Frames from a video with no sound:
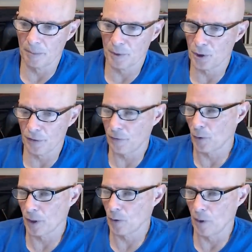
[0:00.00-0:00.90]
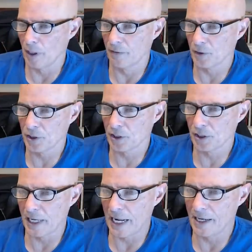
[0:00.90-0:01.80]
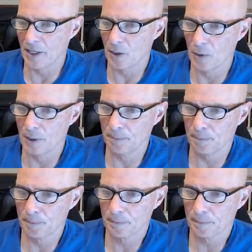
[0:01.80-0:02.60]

I'm sure four into one versus an eight into one.